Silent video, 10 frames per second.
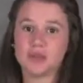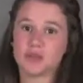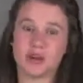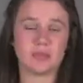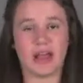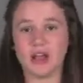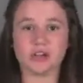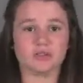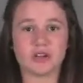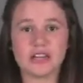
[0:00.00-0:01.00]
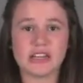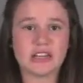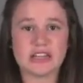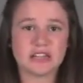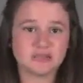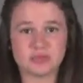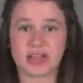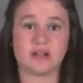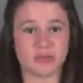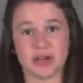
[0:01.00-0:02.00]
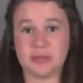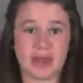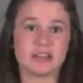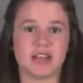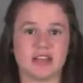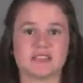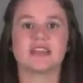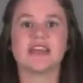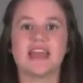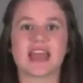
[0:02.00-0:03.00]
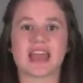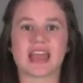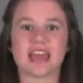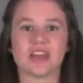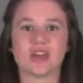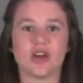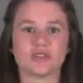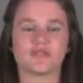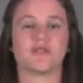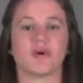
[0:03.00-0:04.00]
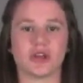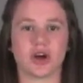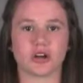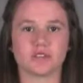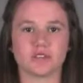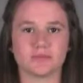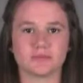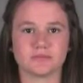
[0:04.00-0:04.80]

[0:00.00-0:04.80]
The running back goes running, like a running back does, and he goes 4 yards.